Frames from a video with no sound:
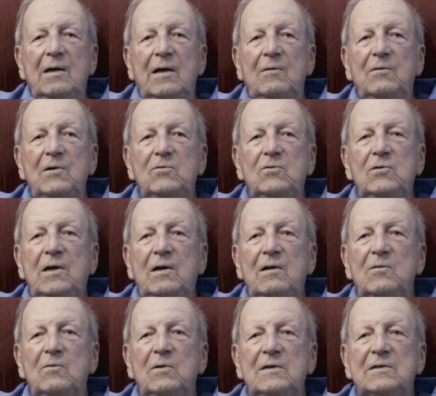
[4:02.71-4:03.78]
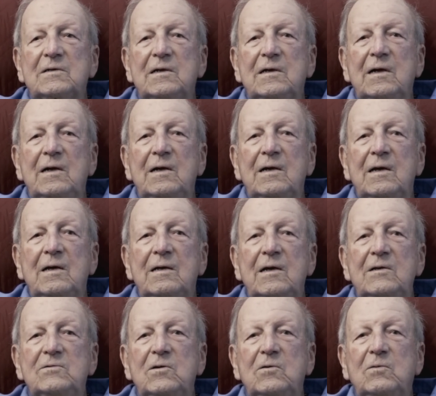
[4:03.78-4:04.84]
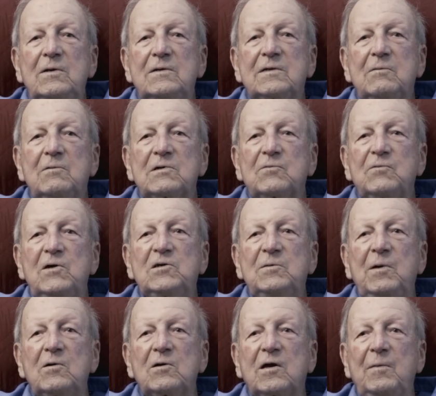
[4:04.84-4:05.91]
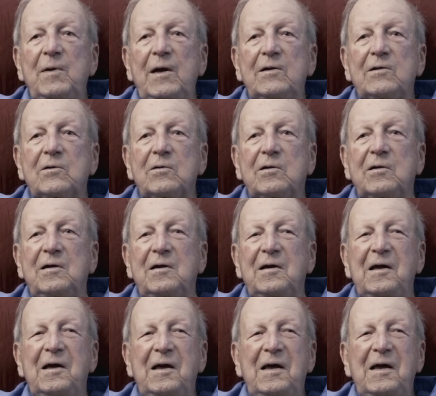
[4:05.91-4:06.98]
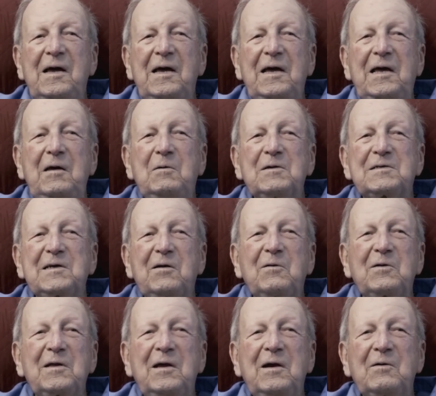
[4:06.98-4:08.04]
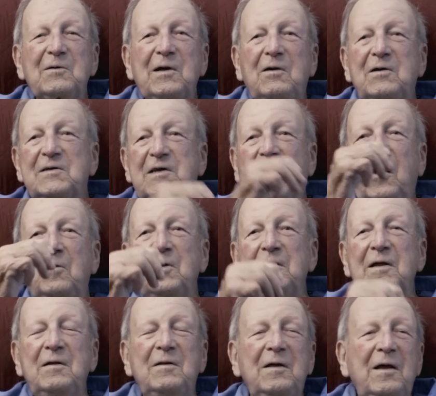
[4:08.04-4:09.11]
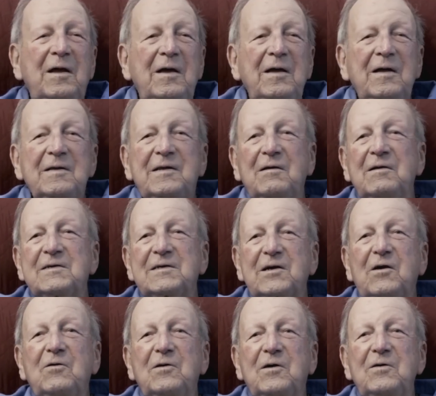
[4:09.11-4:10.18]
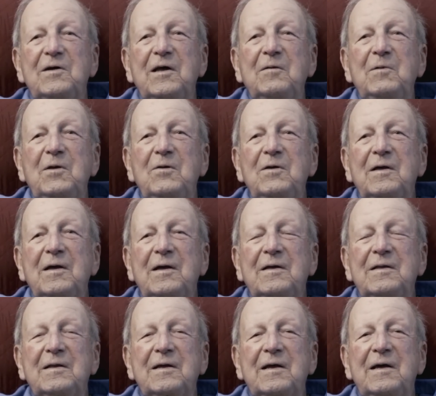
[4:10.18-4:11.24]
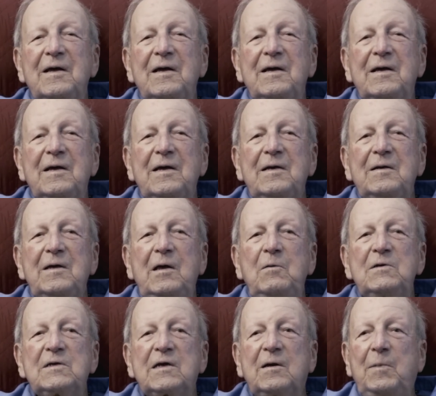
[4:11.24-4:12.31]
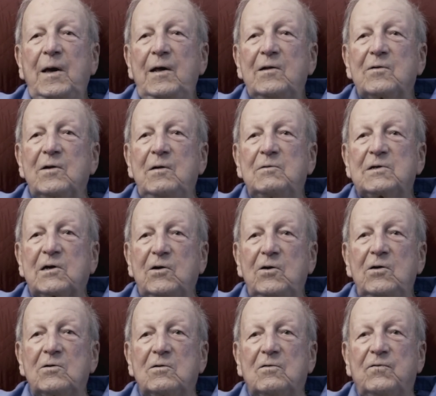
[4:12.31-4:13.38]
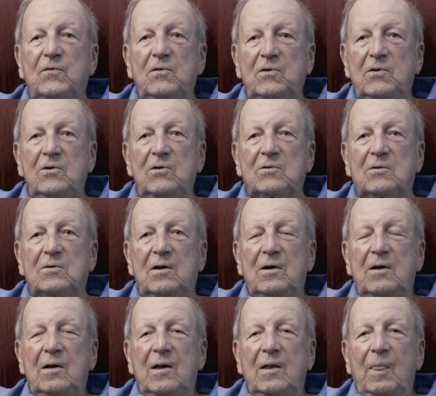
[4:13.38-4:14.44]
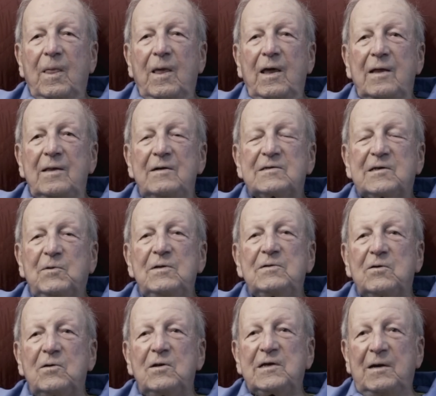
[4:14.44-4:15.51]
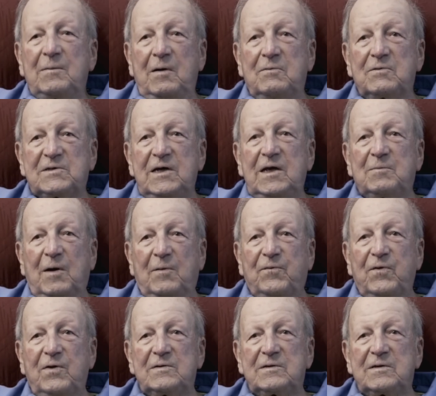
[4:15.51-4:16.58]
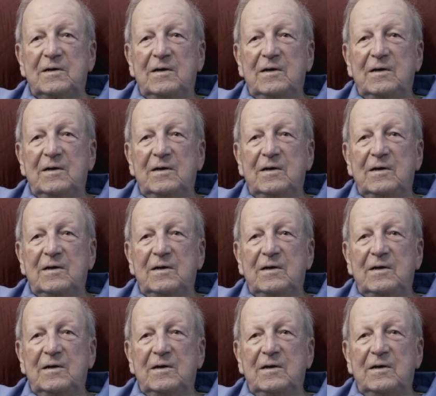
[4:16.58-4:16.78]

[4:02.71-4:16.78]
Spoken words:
I wondered who the hell it was. Guess who it was? It was a regimental commander. He was there with all his helmet and telling us to go get him, and he was a commander. He was a colonel, full colonel. And that's the only time I ever seen him up front.